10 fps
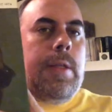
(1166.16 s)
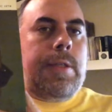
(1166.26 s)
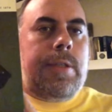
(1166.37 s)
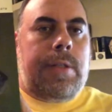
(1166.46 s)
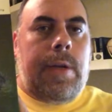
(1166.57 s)

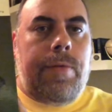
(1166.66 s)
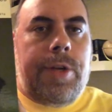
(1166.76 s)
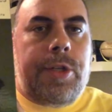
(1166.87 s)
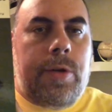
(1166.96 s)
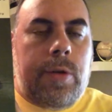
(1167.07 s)
this is an
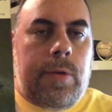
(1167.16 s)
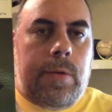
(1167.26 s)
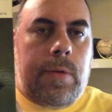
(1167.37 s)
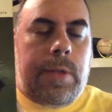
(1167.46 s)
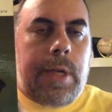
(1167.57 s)
original
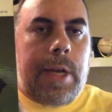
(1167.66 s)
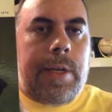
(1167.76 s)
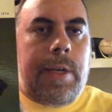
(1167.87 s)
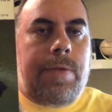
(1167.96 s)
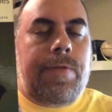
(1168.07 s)

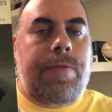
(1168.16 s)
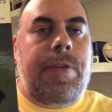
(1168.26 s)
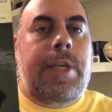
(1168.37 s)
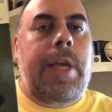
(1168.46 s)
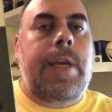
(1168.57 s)

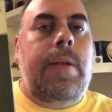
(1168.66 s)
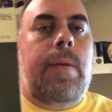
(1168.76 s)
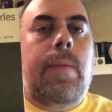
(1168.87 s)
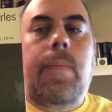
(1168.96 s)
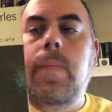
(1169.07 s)
1958
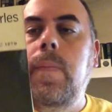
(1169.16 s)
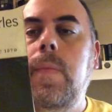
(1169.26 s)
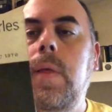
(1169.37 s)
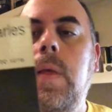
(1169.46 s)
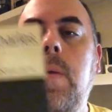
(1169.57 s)

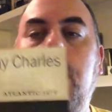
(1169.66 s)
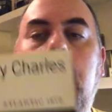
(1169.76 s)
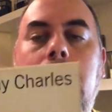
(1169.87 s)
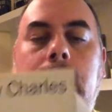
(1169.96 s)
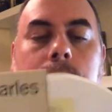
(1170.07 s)

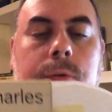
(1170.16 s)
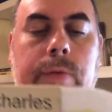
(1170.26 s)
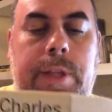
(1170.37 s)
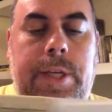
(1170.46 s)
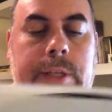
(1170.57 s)
mono
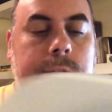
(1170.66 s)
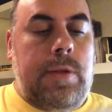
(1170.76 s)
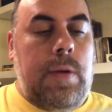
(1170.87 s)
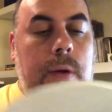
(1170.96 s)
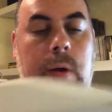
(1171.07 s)
release
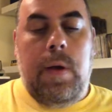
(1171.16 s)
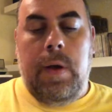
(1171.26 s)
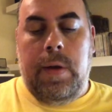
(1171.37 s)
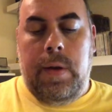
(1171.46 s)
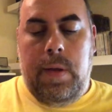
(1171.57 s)

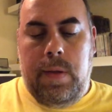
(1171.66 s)
on